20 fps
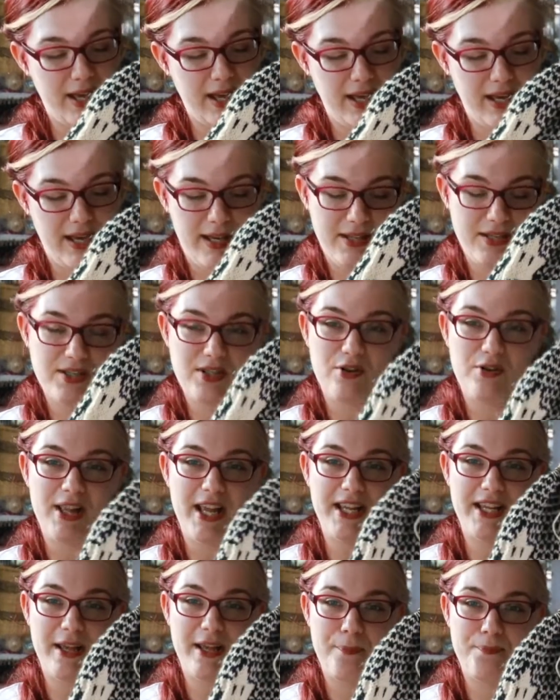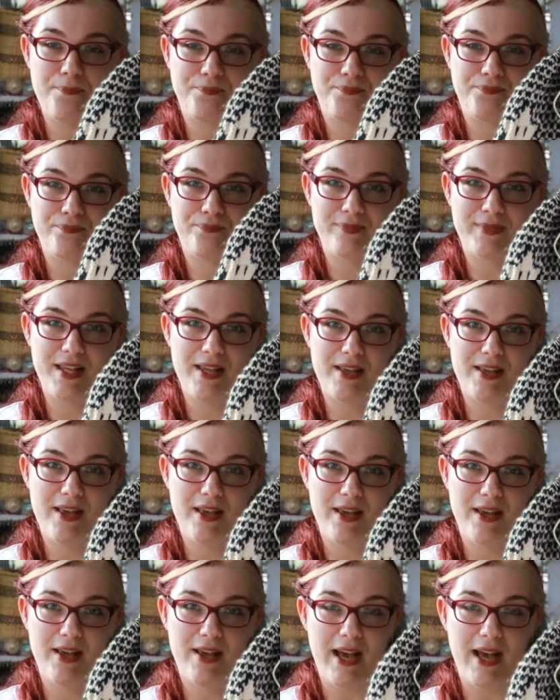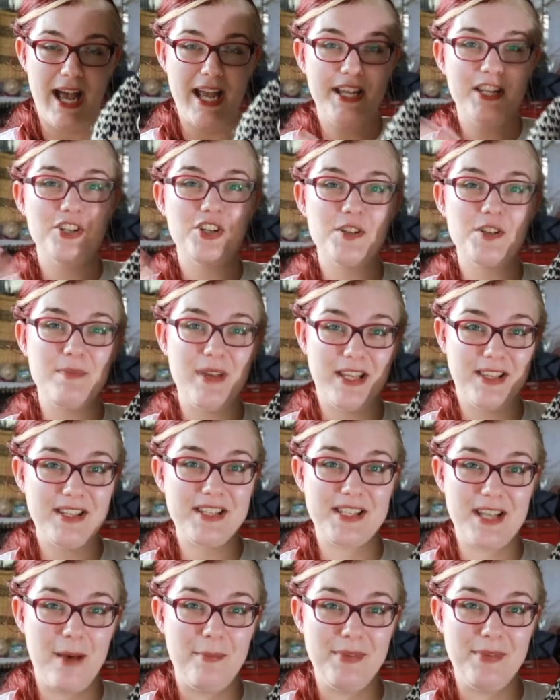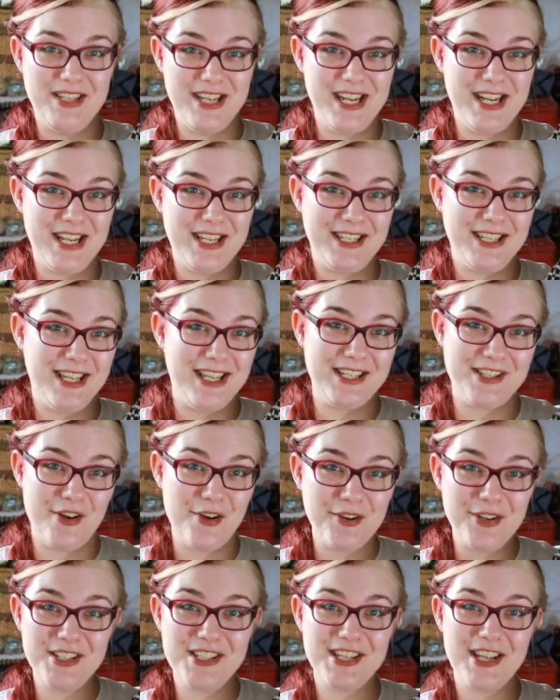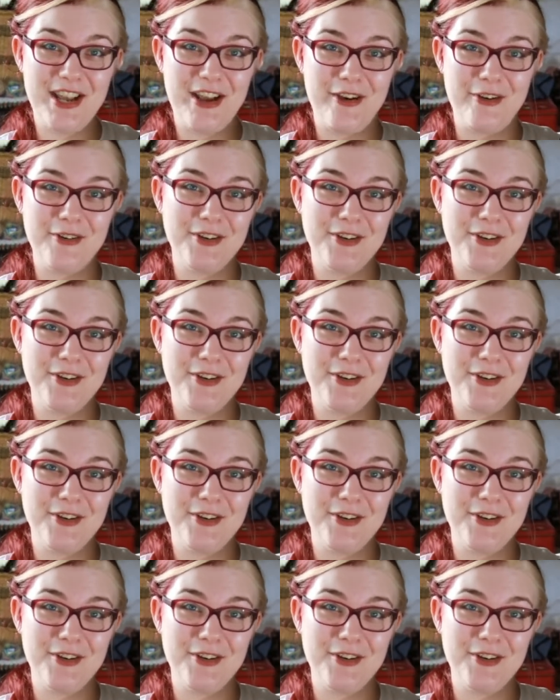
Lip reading: So like, I can just pick this up and knit it. It's all good to go.